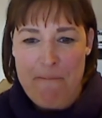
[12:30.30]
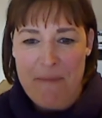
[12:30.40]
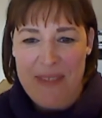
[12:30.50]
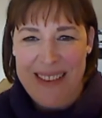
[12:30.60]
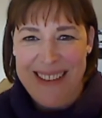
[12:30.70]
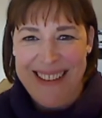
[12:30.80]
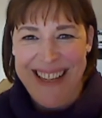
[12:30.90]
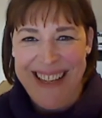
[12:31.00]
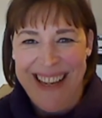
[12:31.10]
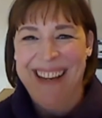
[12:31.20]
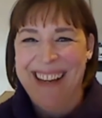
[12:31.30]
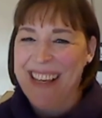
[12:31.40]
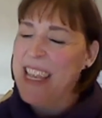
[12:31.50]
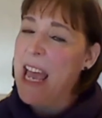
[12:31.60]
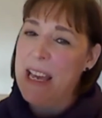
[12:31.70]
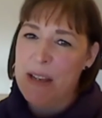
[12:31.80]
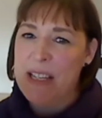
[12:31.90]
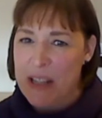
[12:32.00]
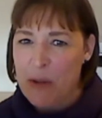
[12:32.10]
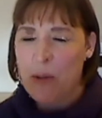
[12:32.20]
Yeah,
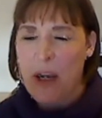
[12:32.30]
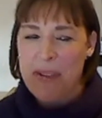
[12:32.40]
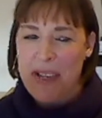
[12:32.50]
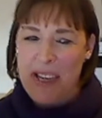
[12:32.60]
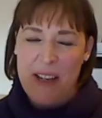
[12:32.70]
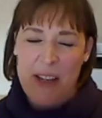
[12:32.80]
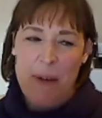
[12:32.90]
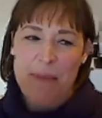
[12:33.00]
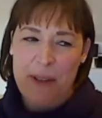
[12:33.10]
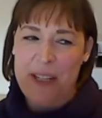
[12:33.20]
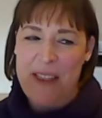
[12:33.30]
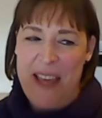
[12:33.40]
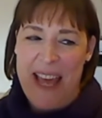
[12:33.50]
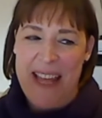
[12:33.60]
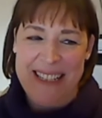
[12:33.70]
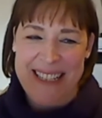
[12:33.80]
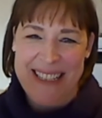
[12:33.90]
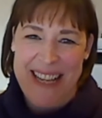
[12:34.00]
it's all come good in the end.